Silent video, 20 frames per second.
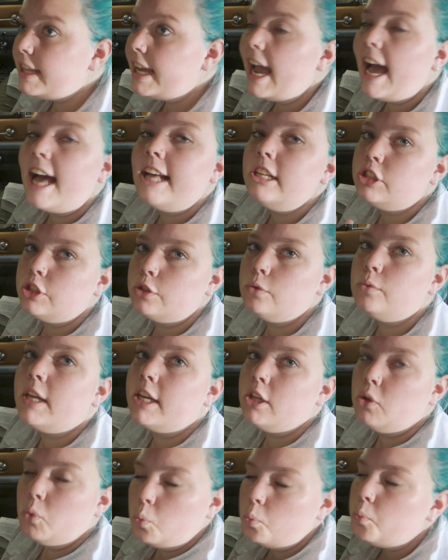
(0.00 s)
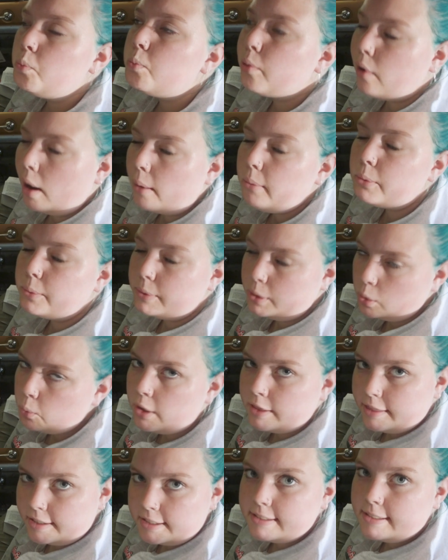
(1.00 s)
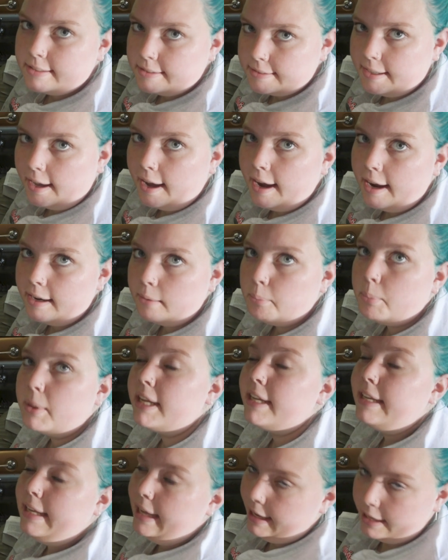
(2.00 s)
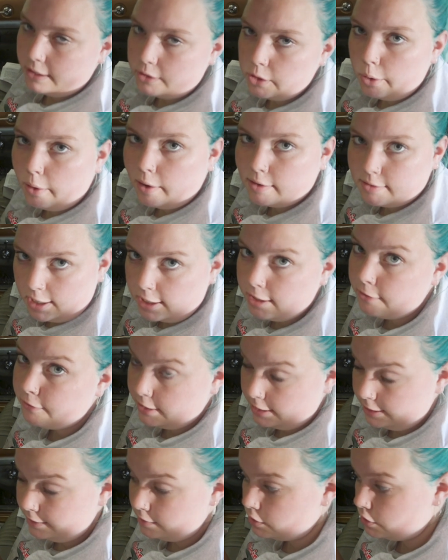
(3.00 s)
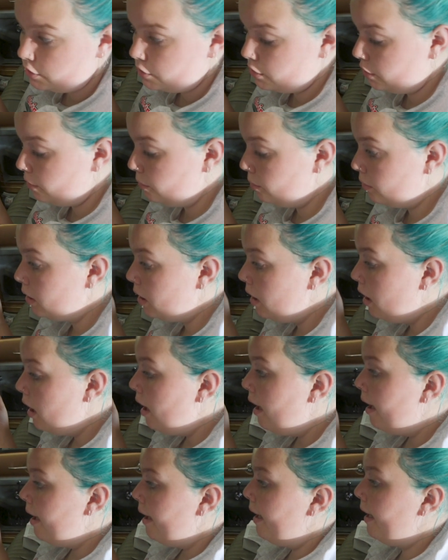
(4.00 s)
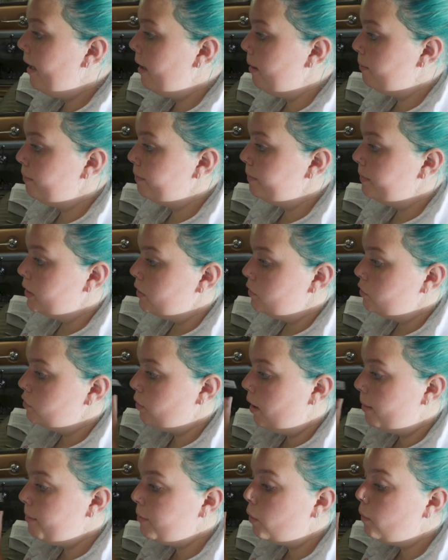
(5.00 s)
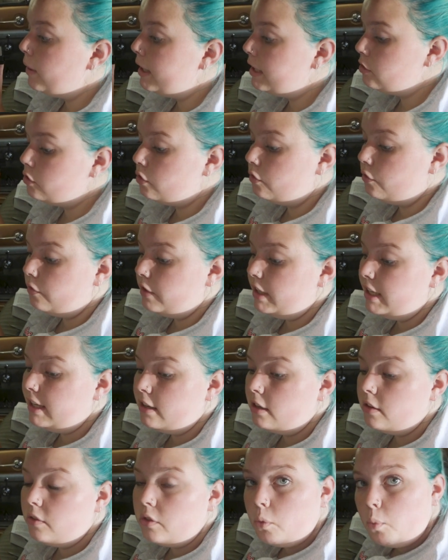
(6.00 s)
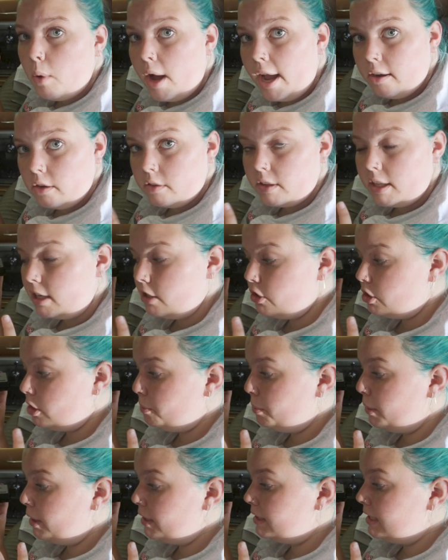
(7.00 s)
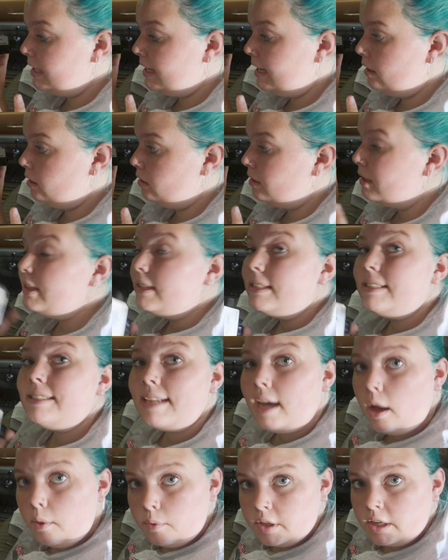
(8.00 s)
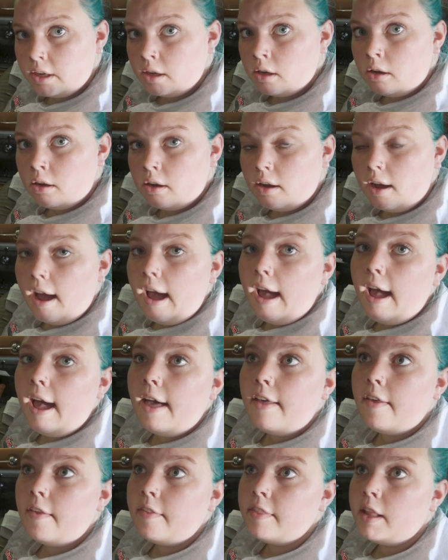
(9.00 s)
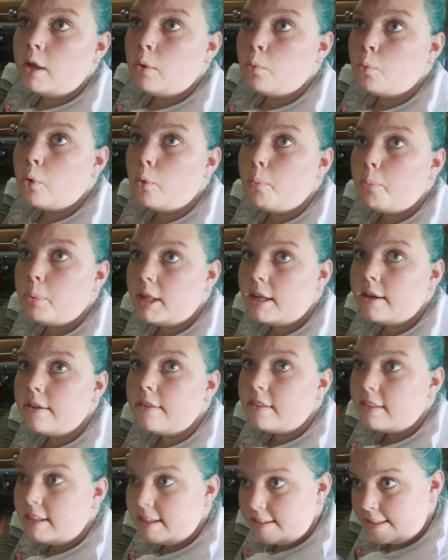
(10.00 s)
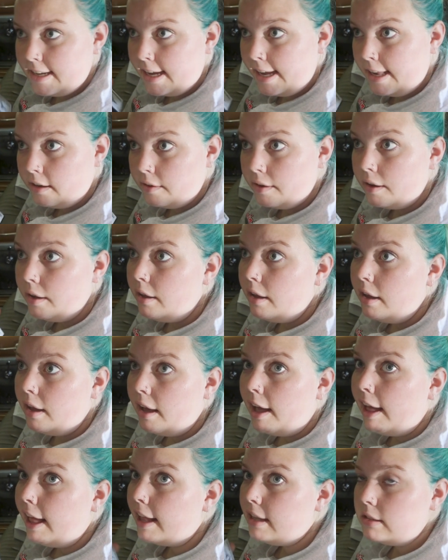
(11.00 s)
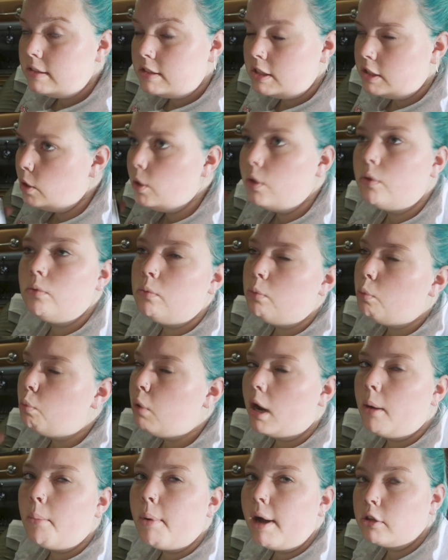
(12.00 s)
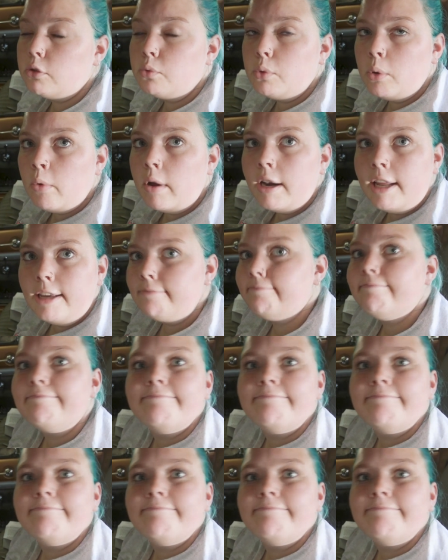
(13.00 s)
ask you that you probably want this inside, but it can go outside if it needs to. So I'm going to feed the wire that I just plugged in down there, and then we'll plug this in and see whereabouts we want it.